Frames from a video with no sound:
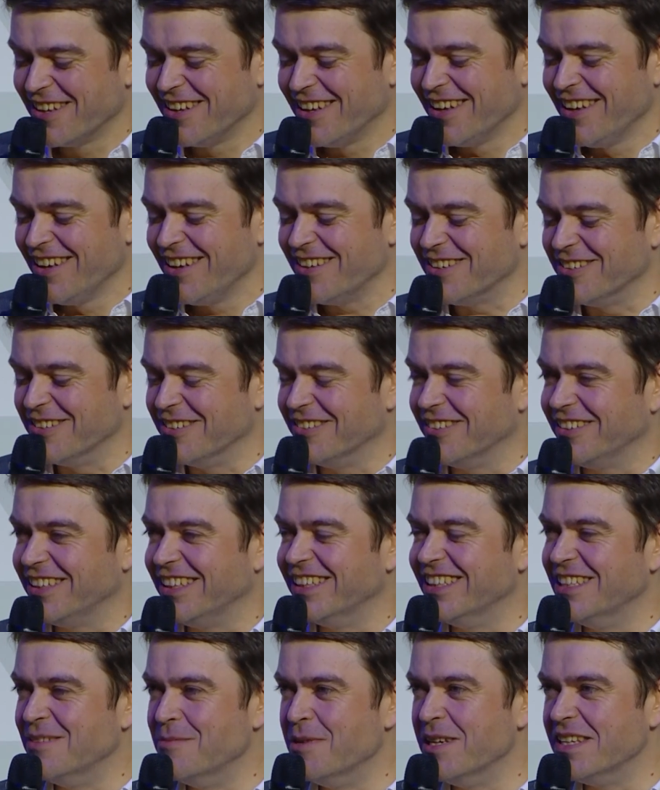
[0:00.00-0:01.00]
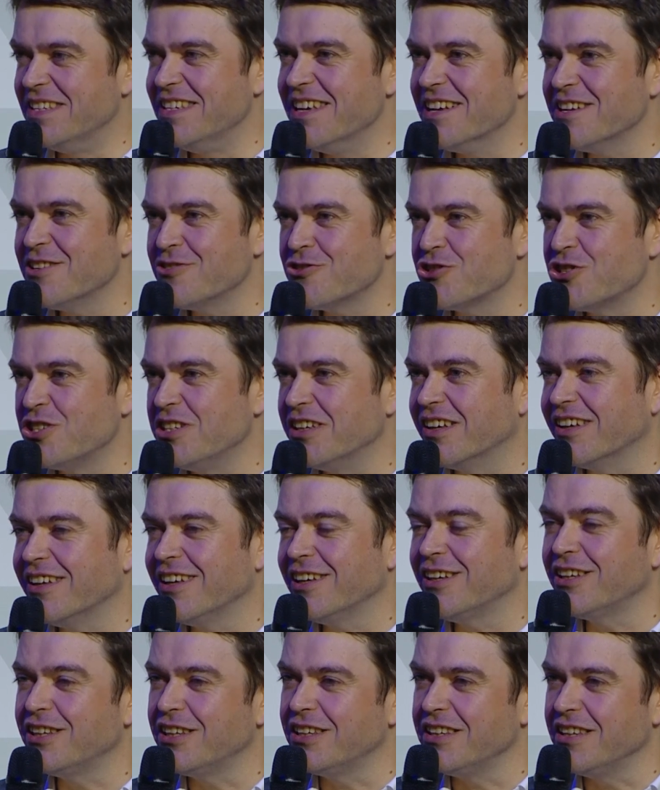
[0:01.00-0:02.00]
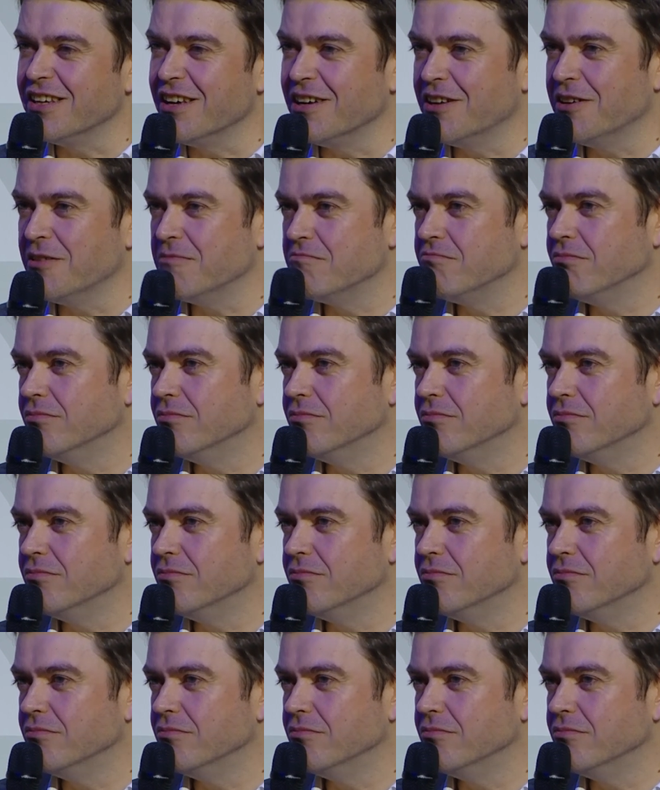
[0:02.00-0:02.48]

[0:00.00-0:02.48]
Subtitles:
or the journalistic profession?